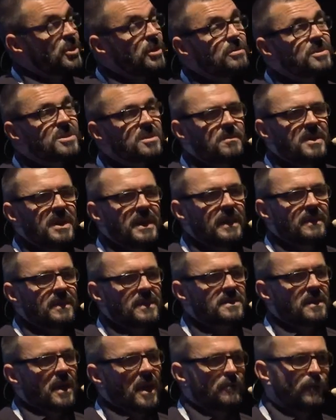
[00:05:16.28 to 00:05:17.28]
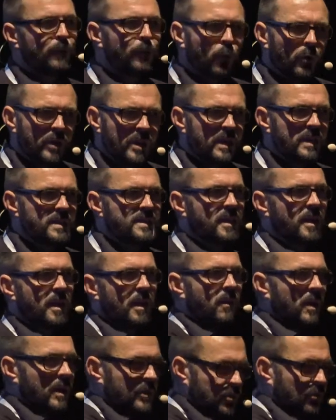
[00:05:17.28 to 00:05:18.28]
new to me at the time. Four years
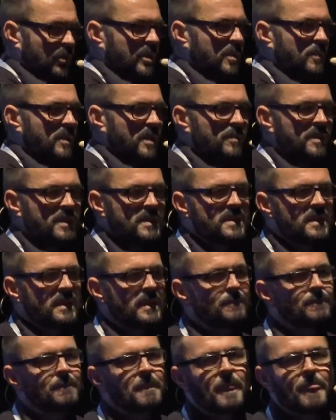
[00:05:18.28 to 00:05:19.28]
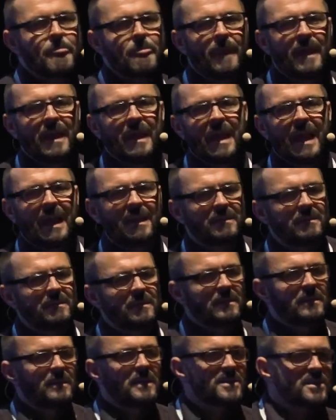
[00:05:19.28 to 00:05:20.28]
ago, I joined the BBC.
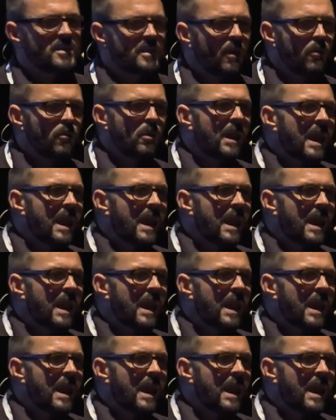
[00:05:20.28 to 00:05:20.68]
And there's no